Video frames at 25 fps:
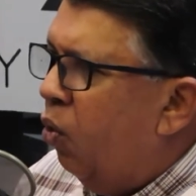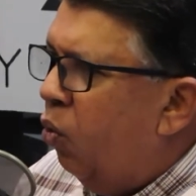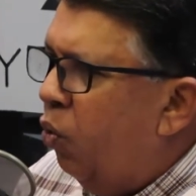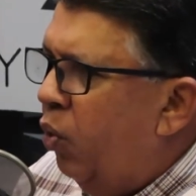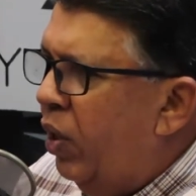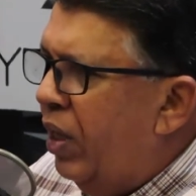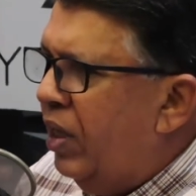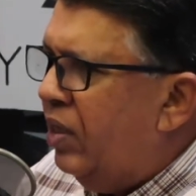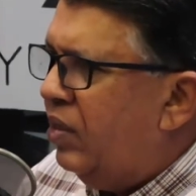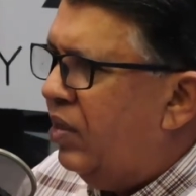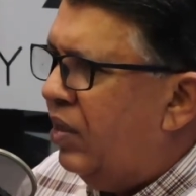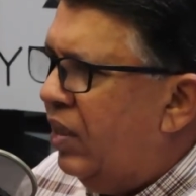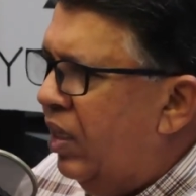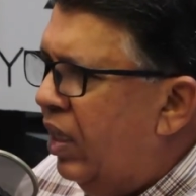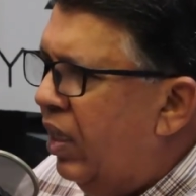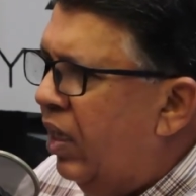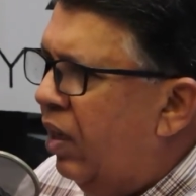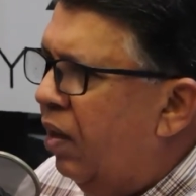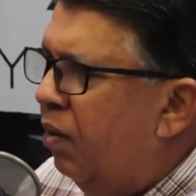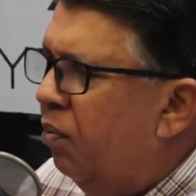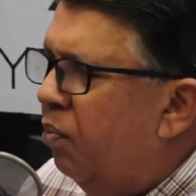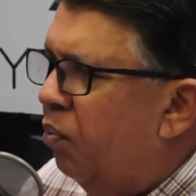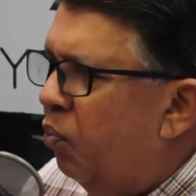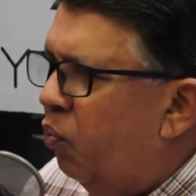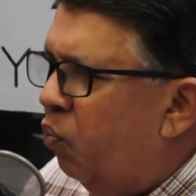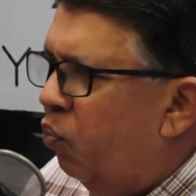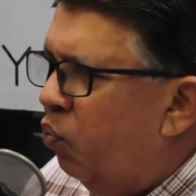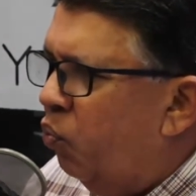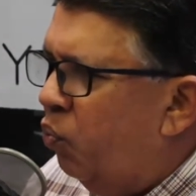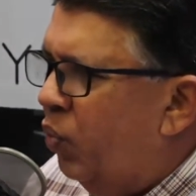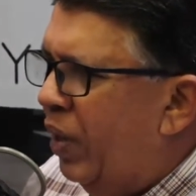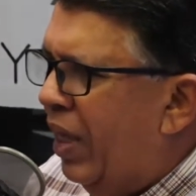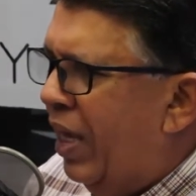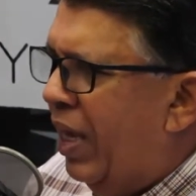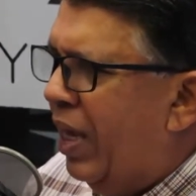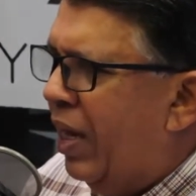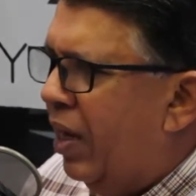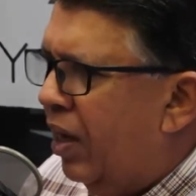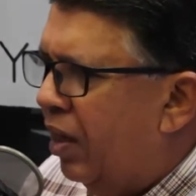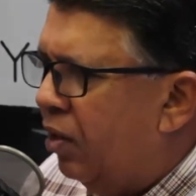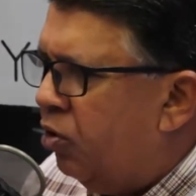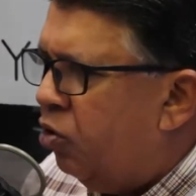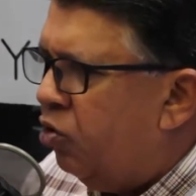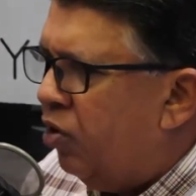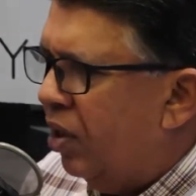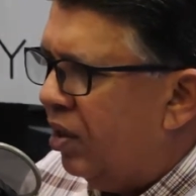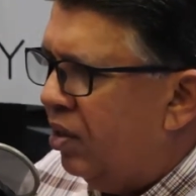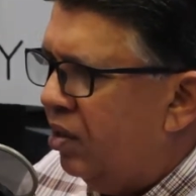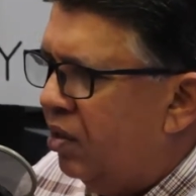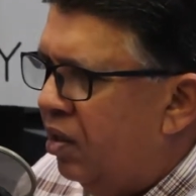we see being a
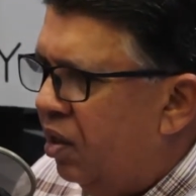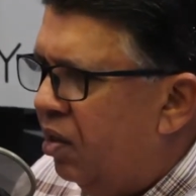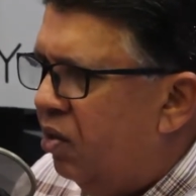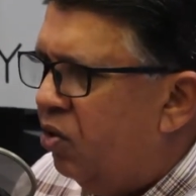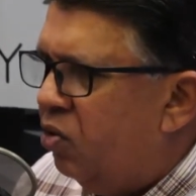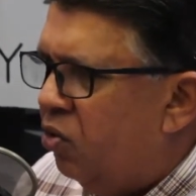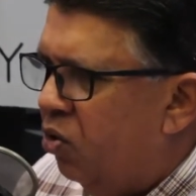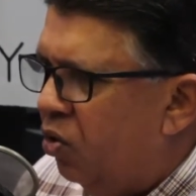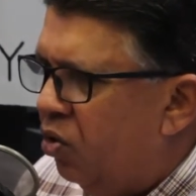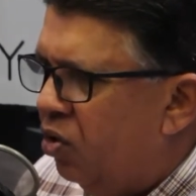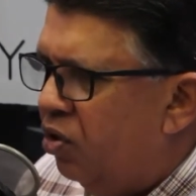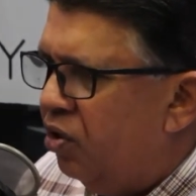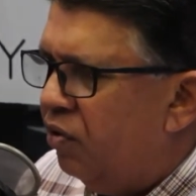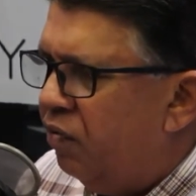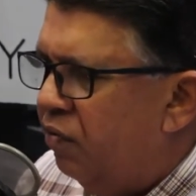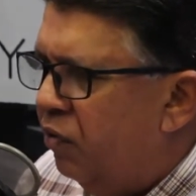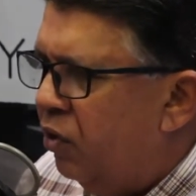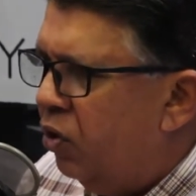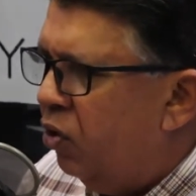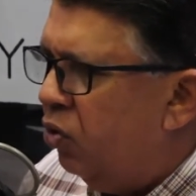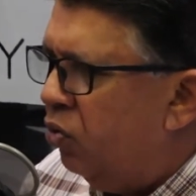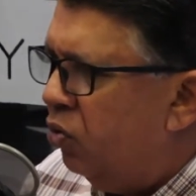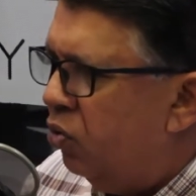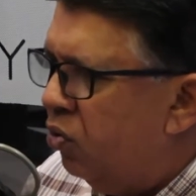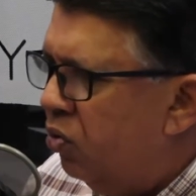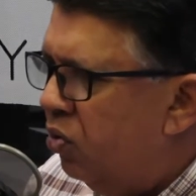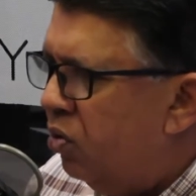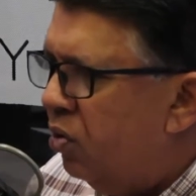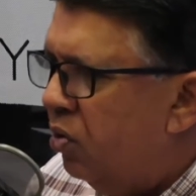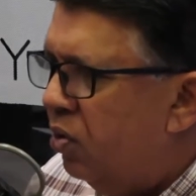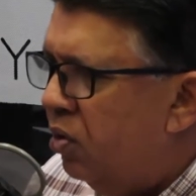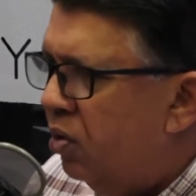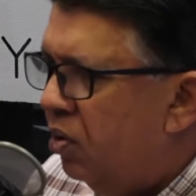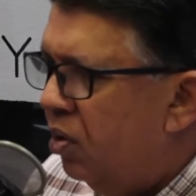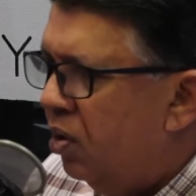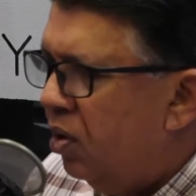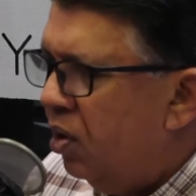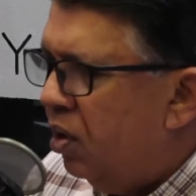trusted source of news